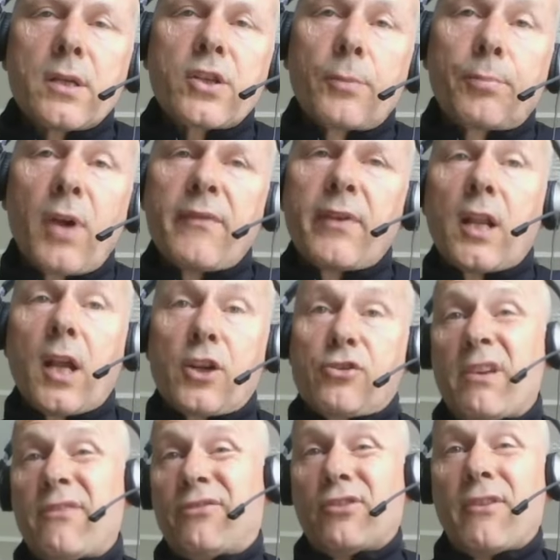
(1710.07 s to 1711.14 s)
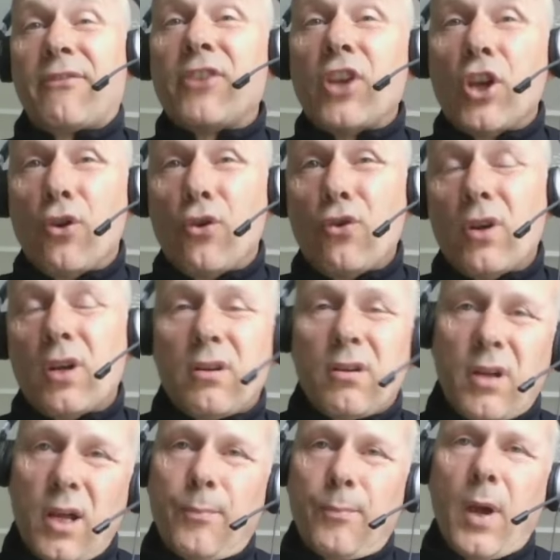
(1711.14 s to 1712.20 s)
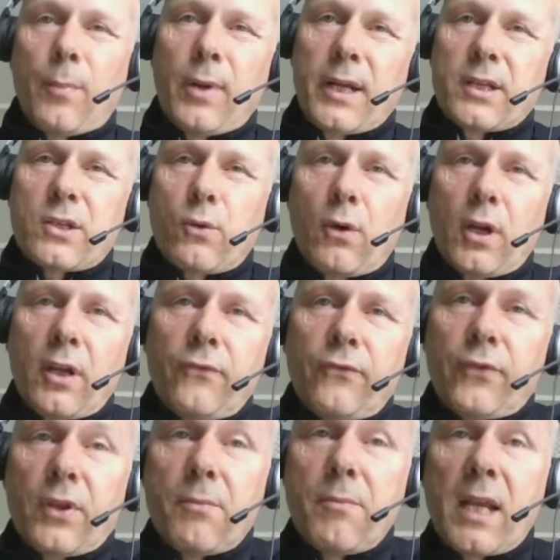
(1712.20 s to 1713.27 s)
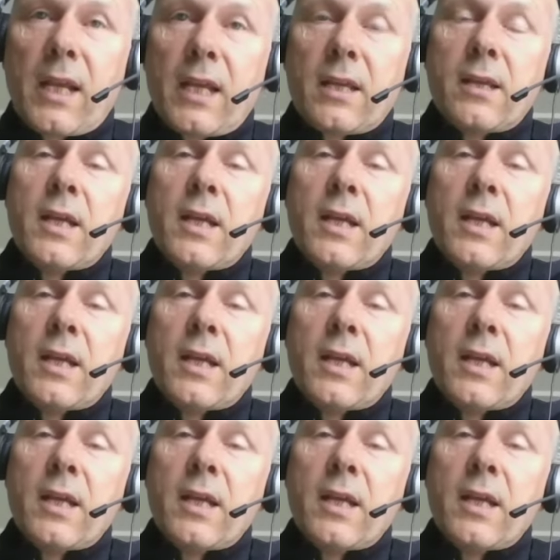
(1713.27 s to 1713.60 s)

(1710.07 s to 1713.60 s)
So private luxury for a few and public squalor for the many.